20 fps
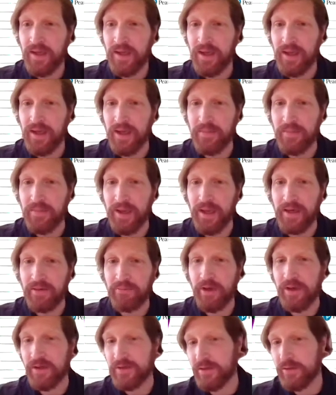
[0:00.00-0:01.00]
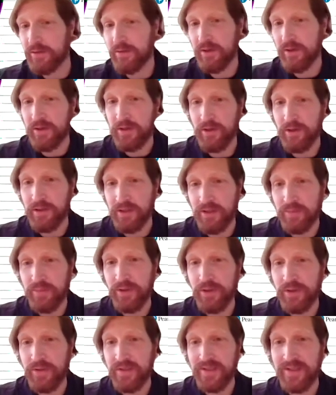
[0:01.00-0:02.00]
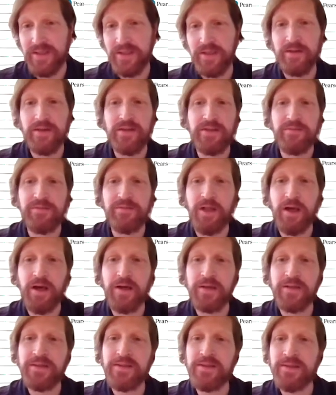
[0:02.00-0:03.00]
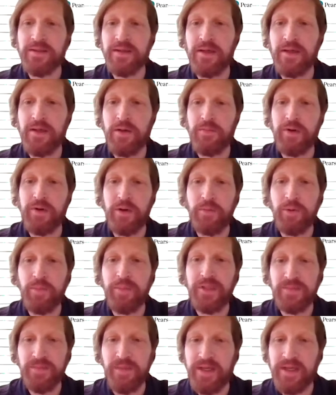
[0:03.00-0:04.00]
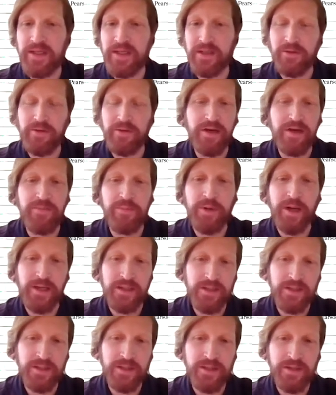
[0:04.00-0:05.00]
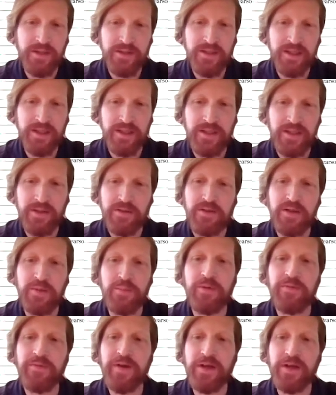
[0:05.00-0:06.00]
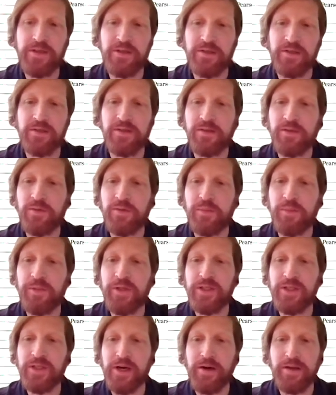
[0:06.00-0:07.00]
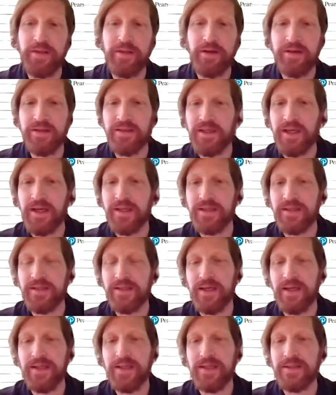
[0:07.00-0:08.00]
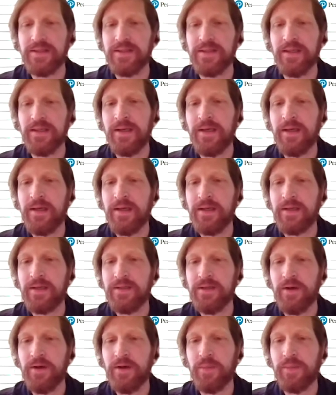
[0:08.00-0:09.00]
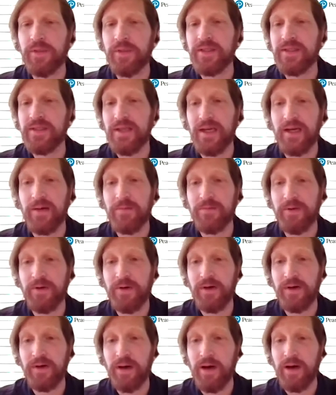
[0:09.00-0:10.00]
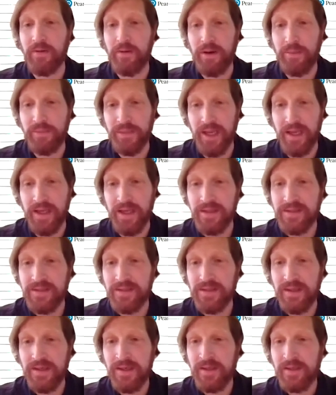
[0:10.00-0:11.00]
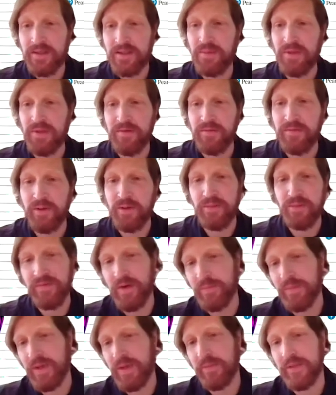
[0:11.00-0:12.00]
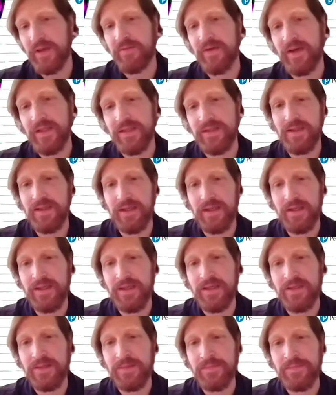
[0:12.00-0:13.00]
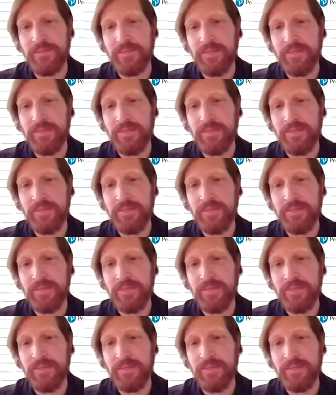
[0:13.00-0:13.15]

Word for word: Um, and we also are currently producing series of vlogs where we'll be speaking to creative practitioners and industry professionals who will be sharing their insights and ideas. So please sign up for our, our updates to be informed of upcoming events like these.